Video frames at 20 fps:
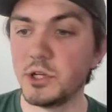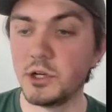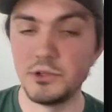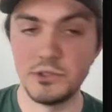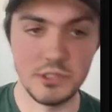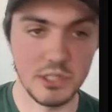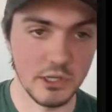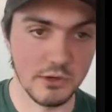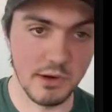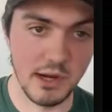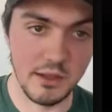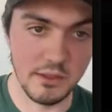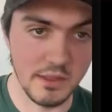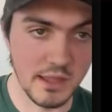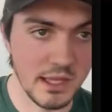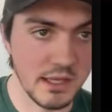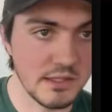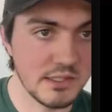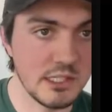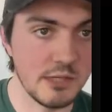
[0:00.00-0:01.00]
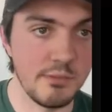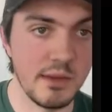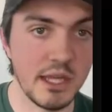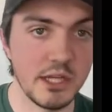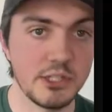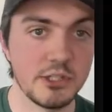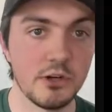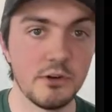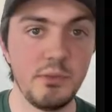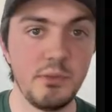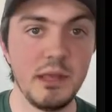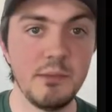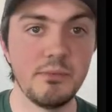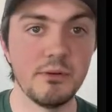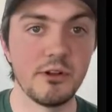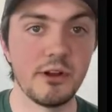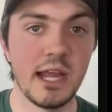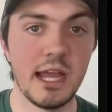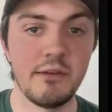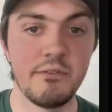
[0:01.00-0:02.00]
goes to great lengths to make sure
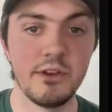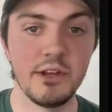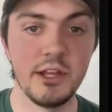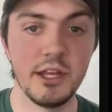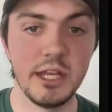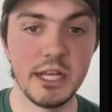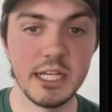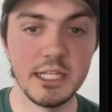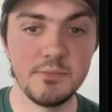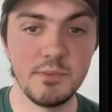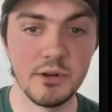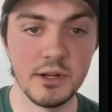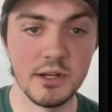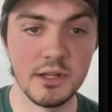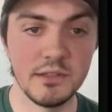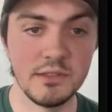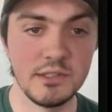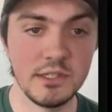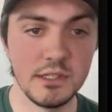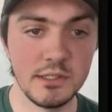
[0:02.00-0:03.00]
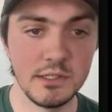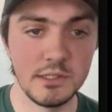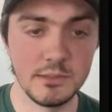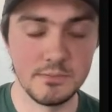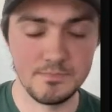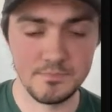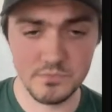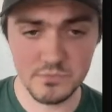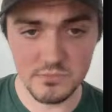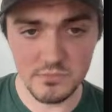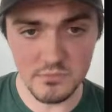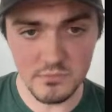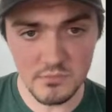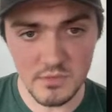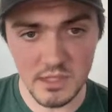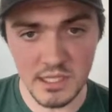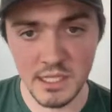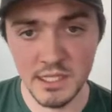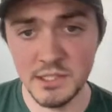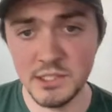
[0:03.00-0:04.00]
people are having good experiences.
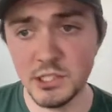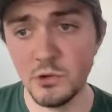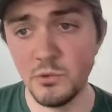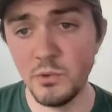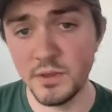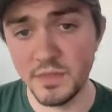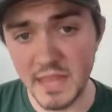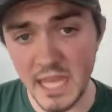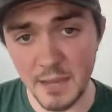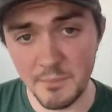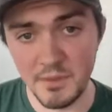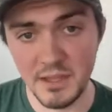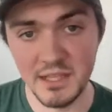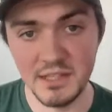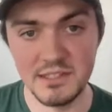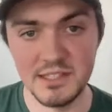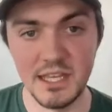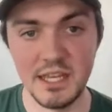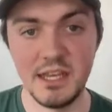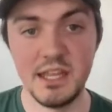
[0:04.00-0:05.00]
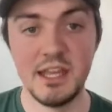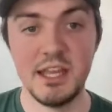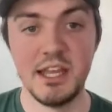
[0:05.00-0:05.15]
And so with that being said,